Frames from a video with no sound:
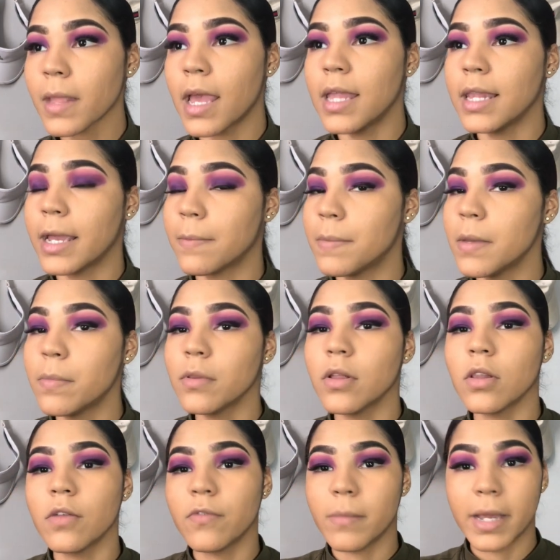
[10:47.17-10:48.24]
and like people
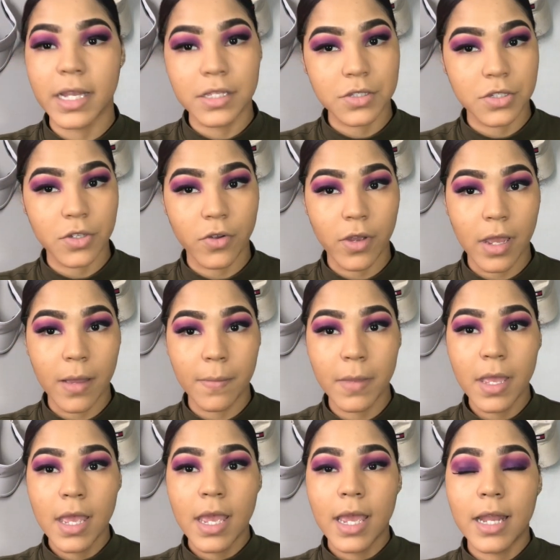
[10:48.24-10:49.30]
all over my Instagram,
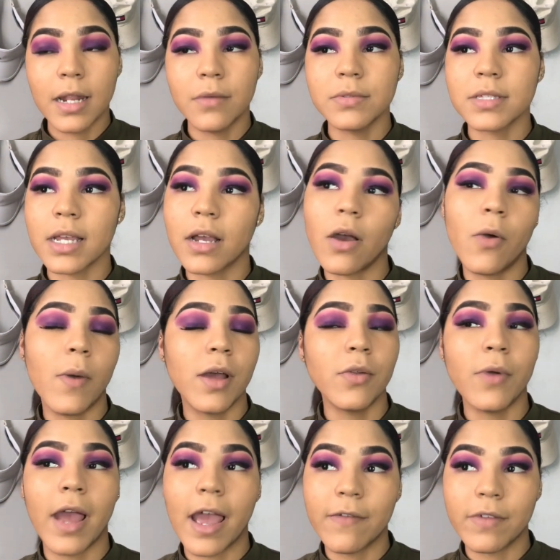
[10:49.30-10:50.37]
and I was like, oh, I
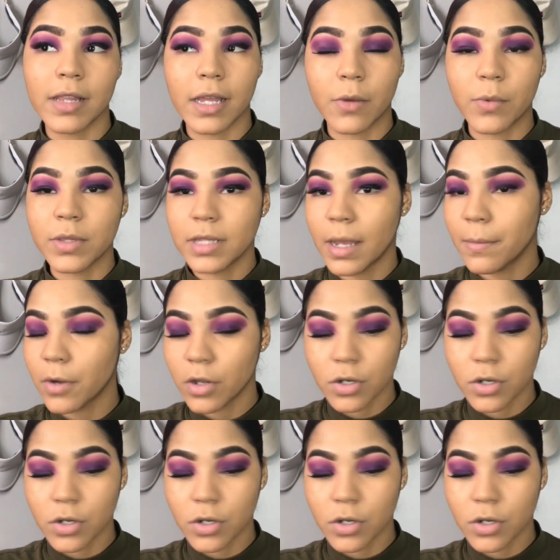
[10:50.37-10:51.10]
don't have it. Like one day